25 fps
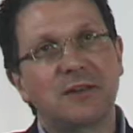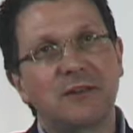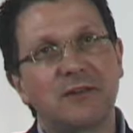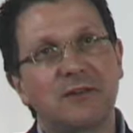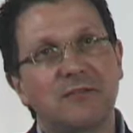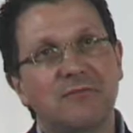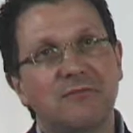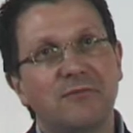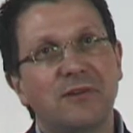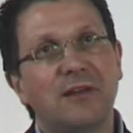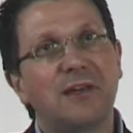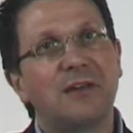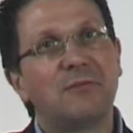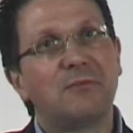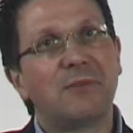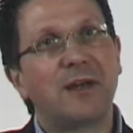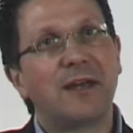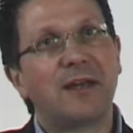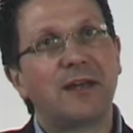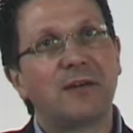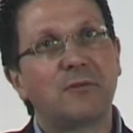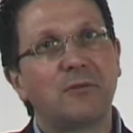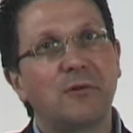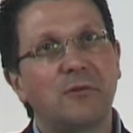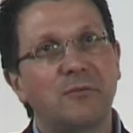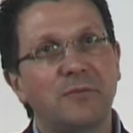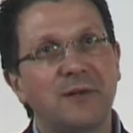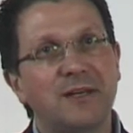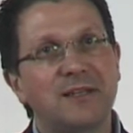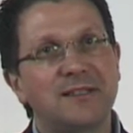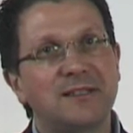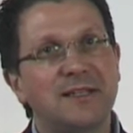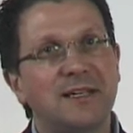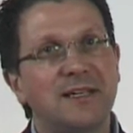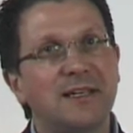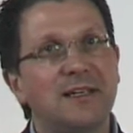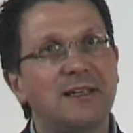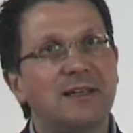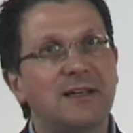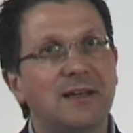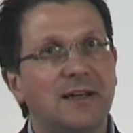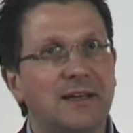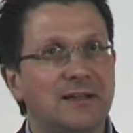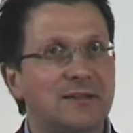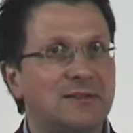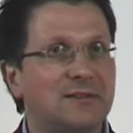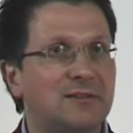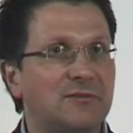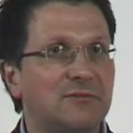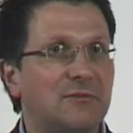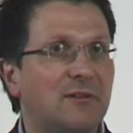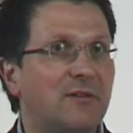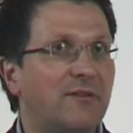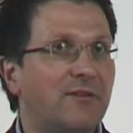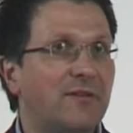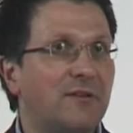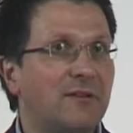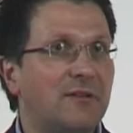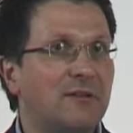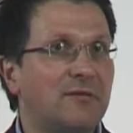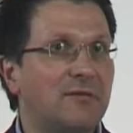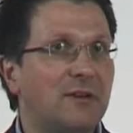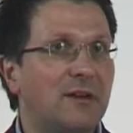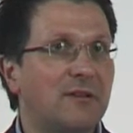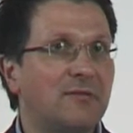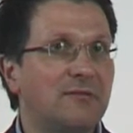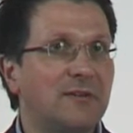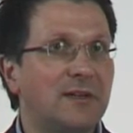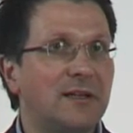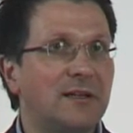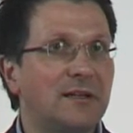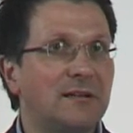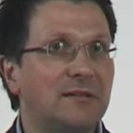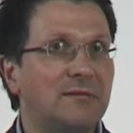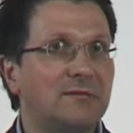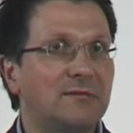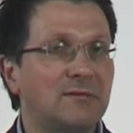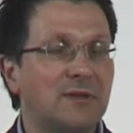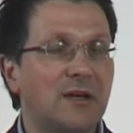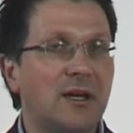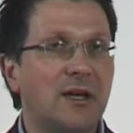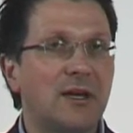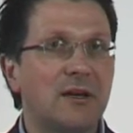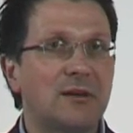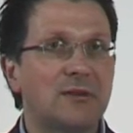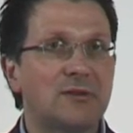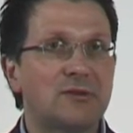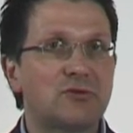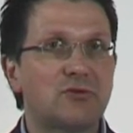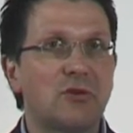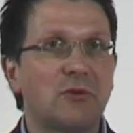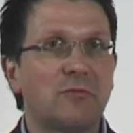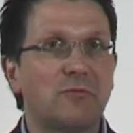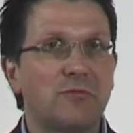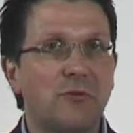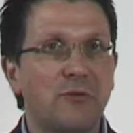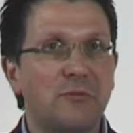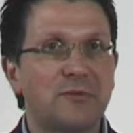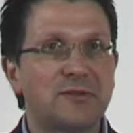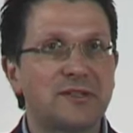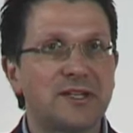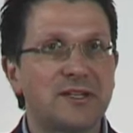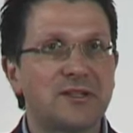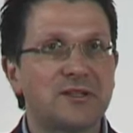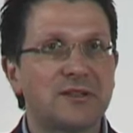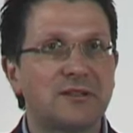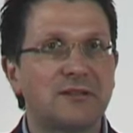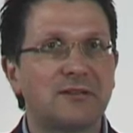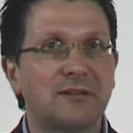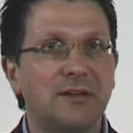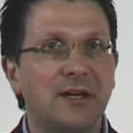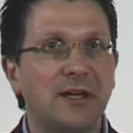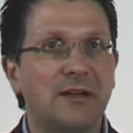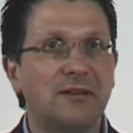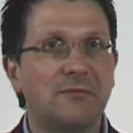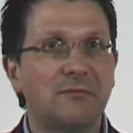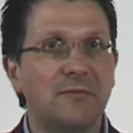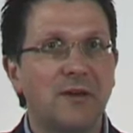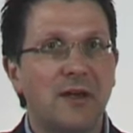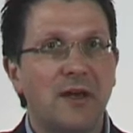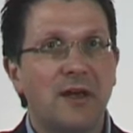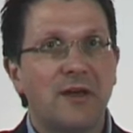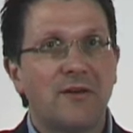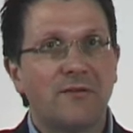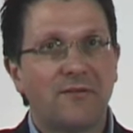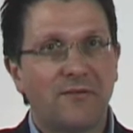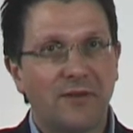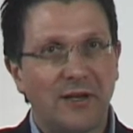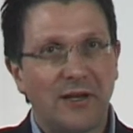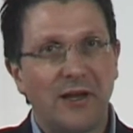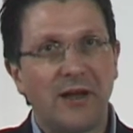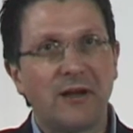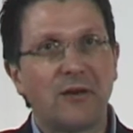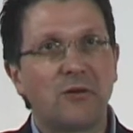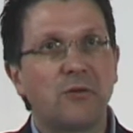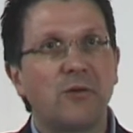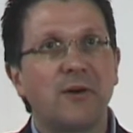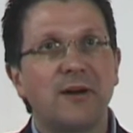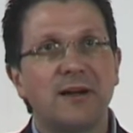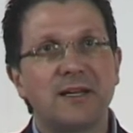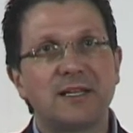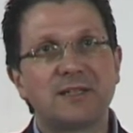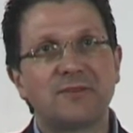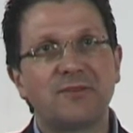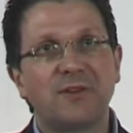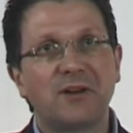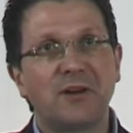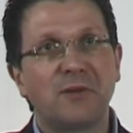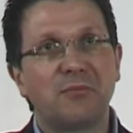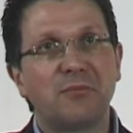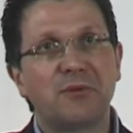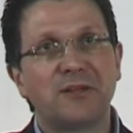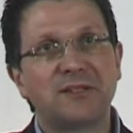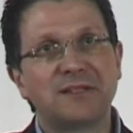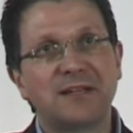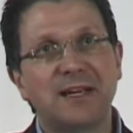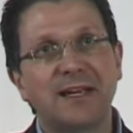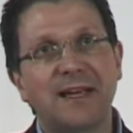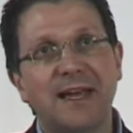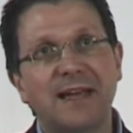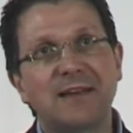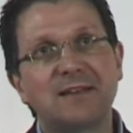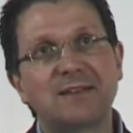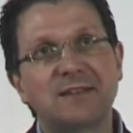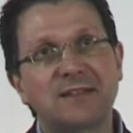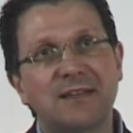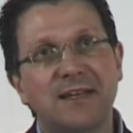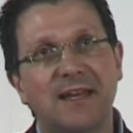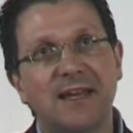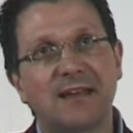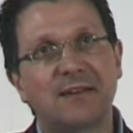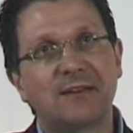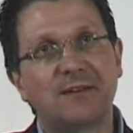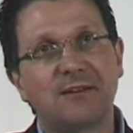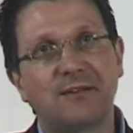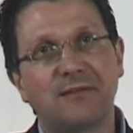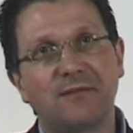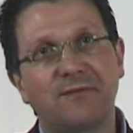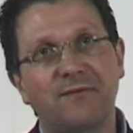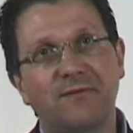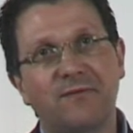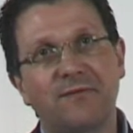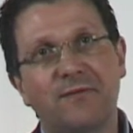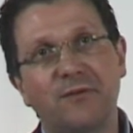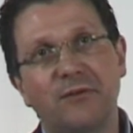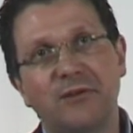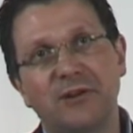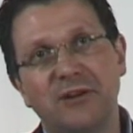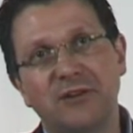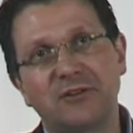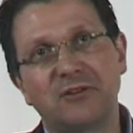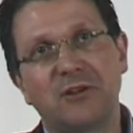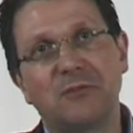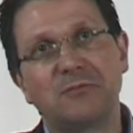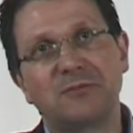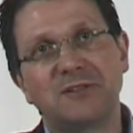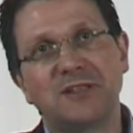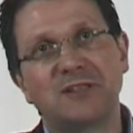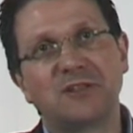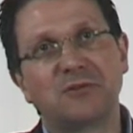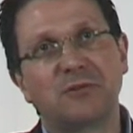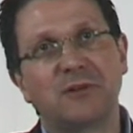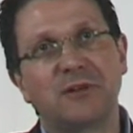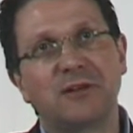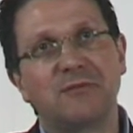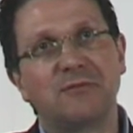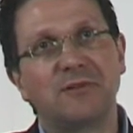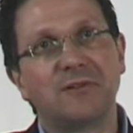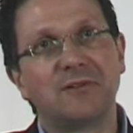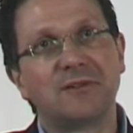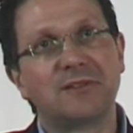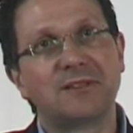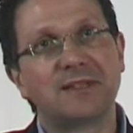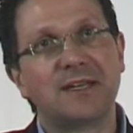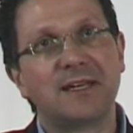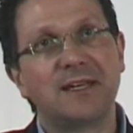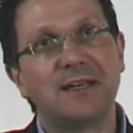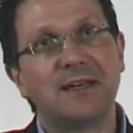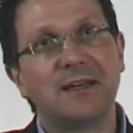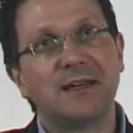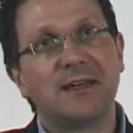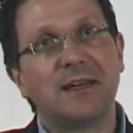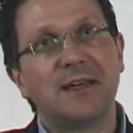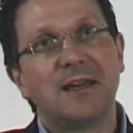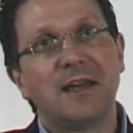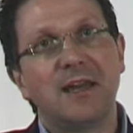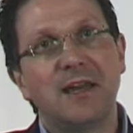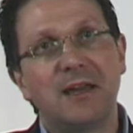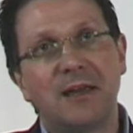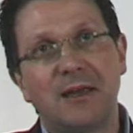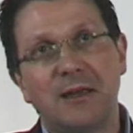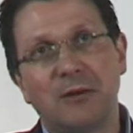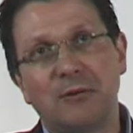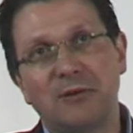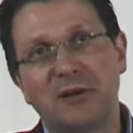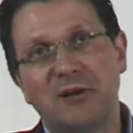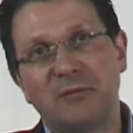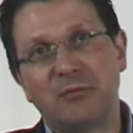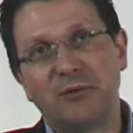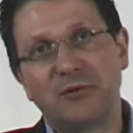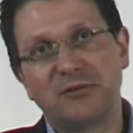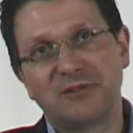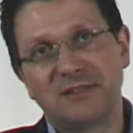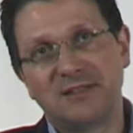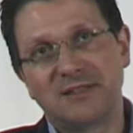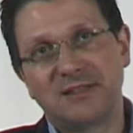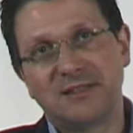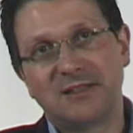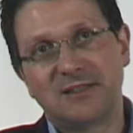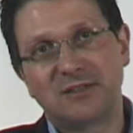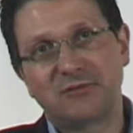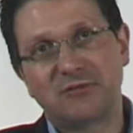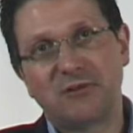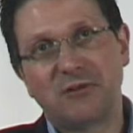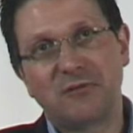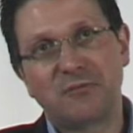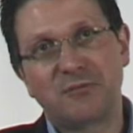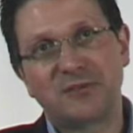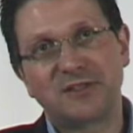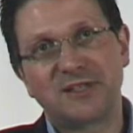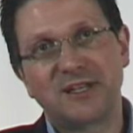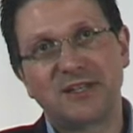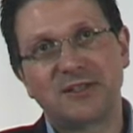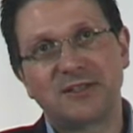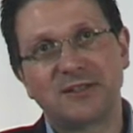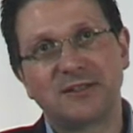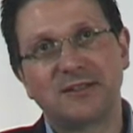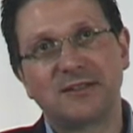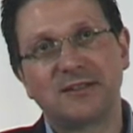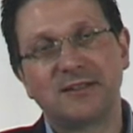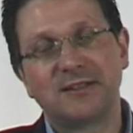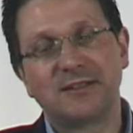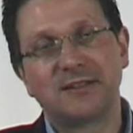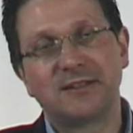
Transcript: going to really make what BT has to offer a real strong proposition. And likewise, for companies like Entanet that have fully adopted 21C, it equally puts us in a strong position.